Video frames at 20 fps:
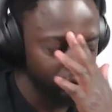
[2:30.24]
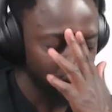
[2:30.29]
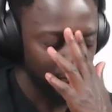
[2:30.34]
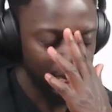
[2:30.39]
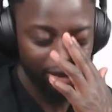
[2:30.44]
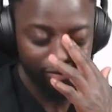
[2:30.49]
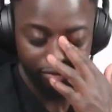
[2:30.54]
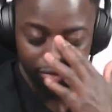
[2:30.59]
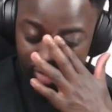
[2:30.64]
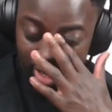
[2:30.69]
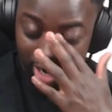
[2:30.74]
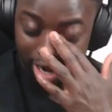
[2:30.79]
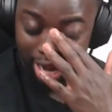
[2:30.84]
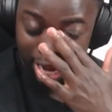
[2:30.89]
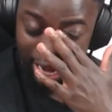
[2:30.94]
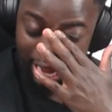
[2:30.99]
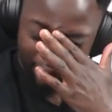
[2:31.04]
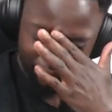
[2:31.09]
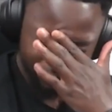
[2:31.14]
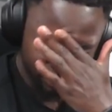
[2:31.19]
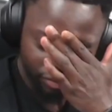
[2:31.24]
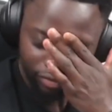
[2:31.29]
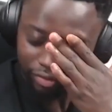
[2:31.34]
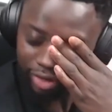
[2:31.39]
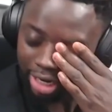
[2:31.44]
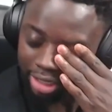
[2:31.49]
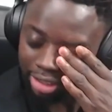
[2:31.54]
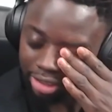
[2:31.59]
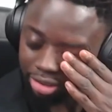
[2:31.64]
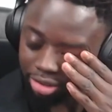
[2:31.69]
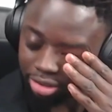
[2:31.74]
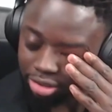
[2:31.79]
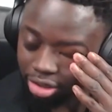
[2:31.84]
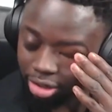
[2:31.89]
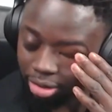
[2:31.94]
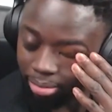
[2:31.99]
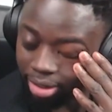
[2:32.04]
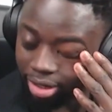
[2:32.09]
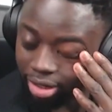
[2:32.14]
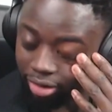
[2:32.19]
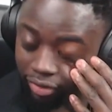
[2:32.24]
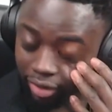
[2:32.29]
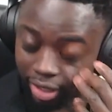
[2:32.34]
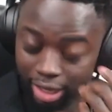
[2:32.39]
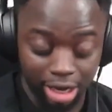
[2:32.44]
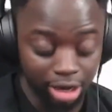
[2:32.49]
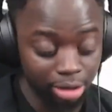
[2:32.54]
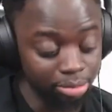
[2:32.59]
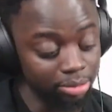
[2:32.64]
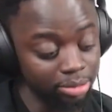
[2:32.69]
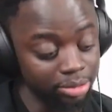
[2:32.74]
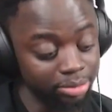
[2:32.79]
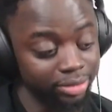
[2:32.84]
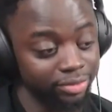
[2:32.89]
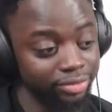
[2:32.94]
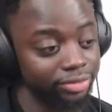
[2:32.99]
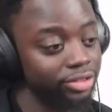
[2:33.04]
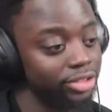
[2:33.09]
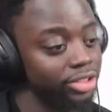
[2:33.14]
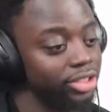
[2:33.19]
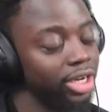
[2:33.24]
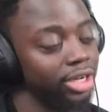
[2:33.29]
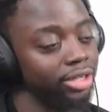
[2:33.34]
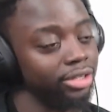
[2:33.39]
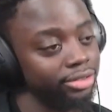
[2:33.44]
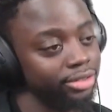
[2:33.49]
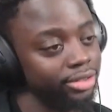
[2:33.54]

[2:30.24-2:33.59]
I haven't reacted to so many of their albums, bro. Shit.